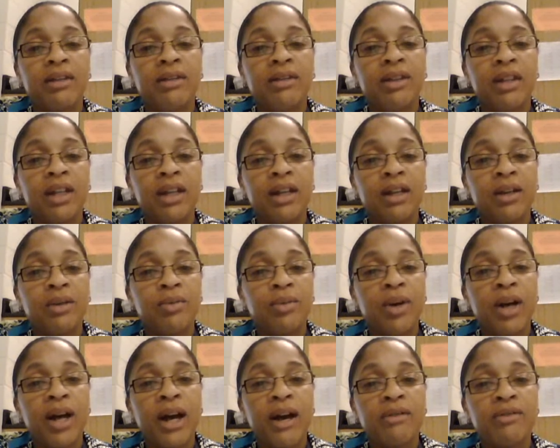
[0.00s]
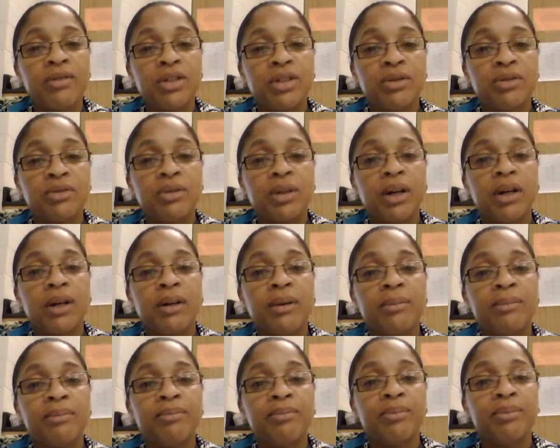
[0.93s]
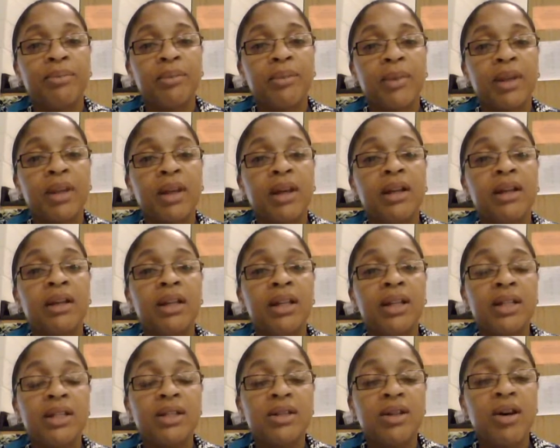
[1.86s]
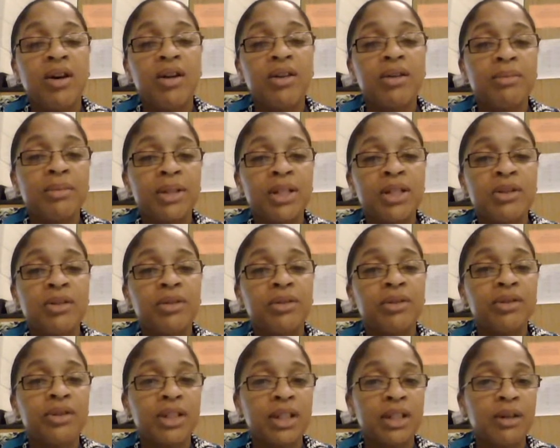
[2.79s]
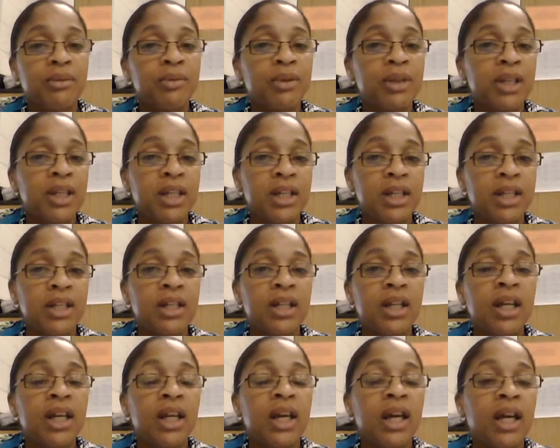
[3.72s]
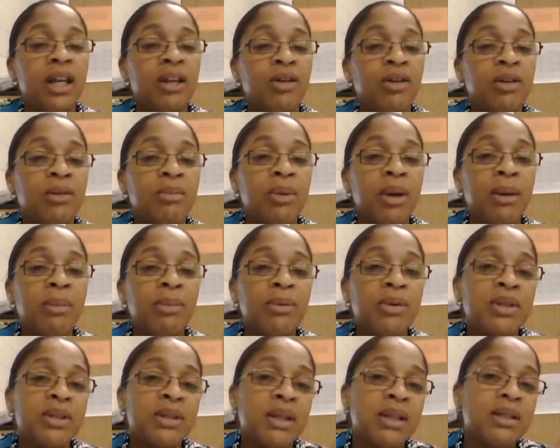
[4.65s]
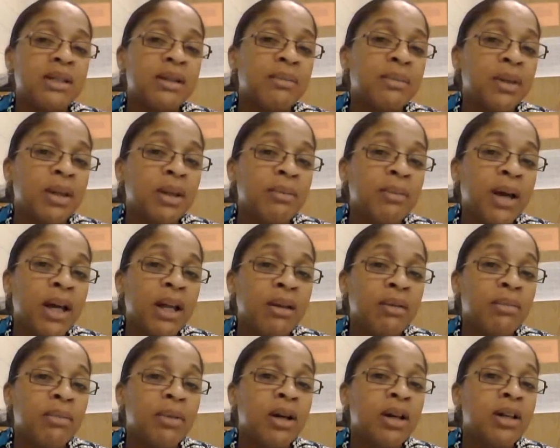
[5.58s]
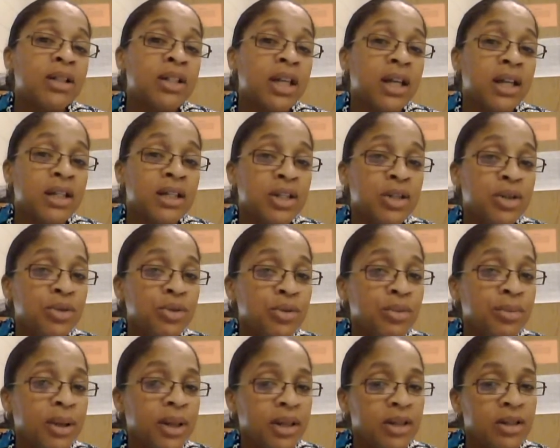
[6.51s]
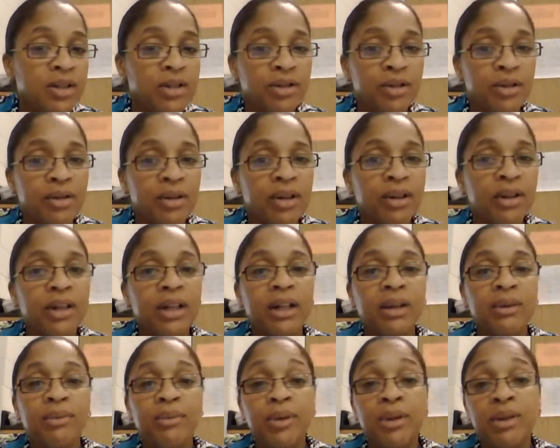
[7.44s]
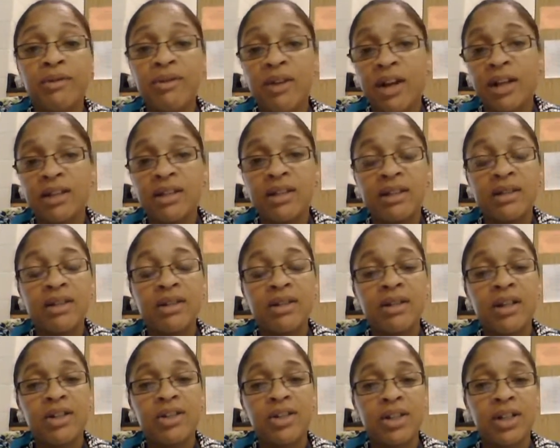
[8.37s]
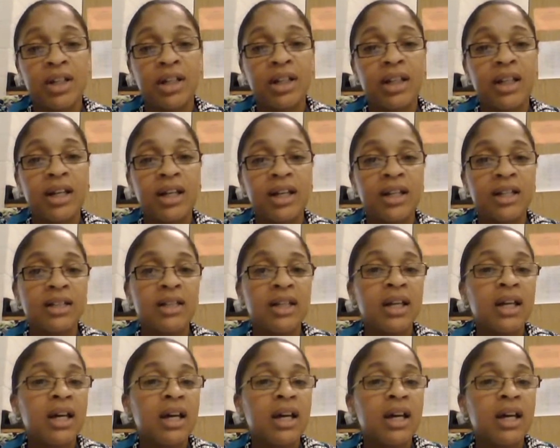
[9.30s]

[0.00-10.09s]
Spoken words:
then will have to list all the materials that they would need. And on the paper, it says something about a test tube and a stirrer. And we've had this discussion in class.